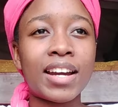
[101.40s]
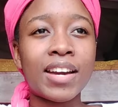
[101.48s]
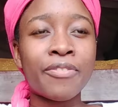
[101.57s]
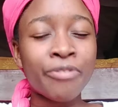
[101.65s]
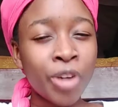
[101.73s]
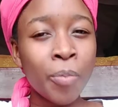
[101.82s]

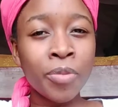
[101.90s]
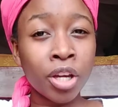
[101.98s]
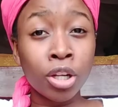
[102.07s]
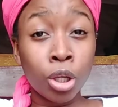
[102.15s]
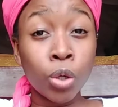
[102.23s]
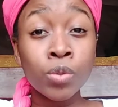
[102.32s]
from the
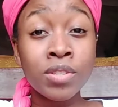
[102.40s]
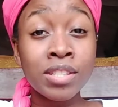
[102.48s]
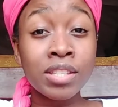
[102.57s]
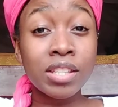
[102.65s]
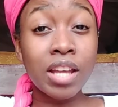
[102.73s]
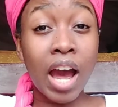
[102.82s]

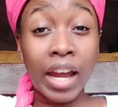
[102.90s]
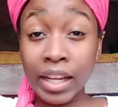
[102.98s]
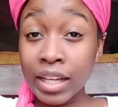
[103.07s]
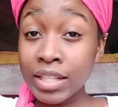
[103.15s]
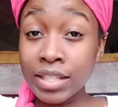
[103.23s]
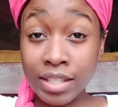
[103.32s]
clothes, I
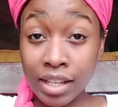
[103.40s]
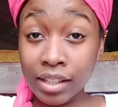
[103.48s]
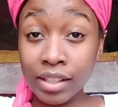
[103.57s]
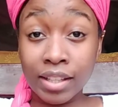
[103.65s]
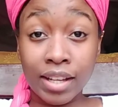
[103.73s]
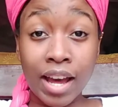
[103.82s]
can
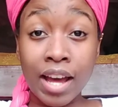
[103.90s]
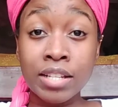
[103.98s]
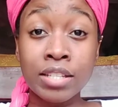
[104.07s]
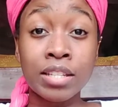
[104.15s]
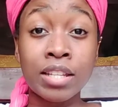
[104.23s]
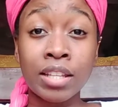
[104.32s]
tell
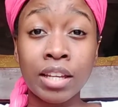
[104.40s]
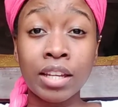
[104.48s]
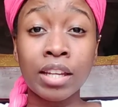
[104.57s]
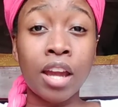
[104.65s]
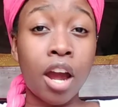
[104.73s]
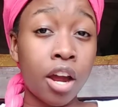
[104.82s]
that
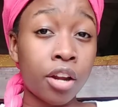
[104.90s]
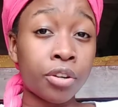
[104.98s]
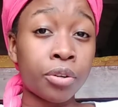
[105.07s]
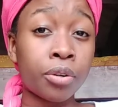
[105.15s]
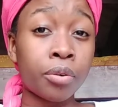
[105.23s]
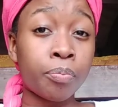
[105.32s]
they
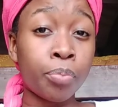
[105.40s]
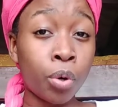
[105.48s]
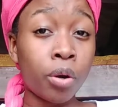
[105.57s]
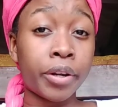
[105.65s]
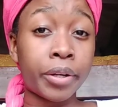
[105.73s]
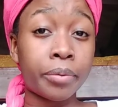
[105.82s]
are
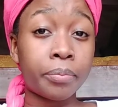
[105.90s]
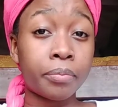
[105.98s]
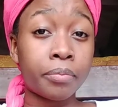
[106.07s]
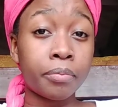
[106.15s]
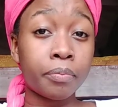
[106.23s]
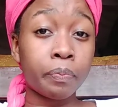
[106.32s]
poor.
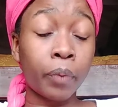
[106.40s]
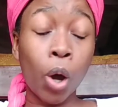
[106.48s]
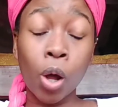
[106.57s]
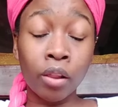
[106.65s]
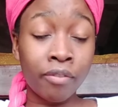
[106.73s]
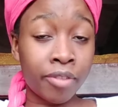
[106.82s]

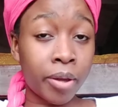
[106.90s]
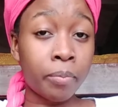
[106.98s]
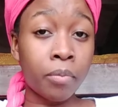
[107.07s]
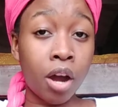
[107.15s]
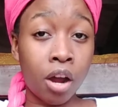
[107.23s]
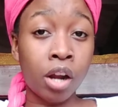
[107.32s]
All of them
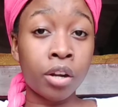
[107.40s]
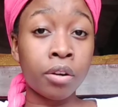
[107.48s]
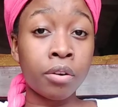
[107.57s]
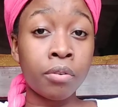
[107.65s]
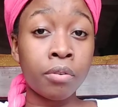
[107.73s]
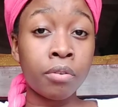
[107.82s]
are
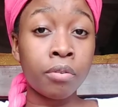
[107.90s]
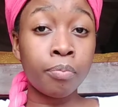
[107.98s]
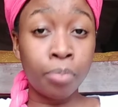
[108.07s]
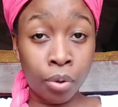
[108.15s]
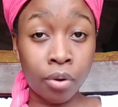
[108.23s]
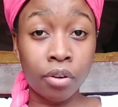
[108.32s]

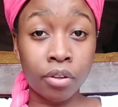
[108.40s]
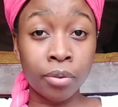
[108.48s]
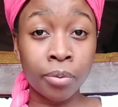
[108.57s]
poor.